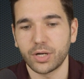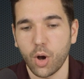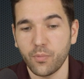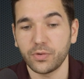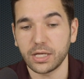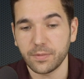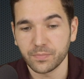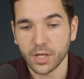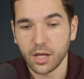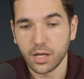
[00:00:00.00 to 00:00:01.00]
But hopefully,
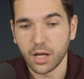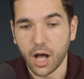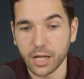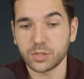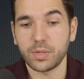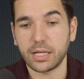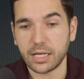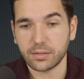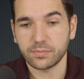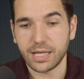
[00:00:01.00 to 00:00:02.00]

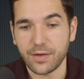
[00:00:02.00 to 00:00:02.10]
ultimately,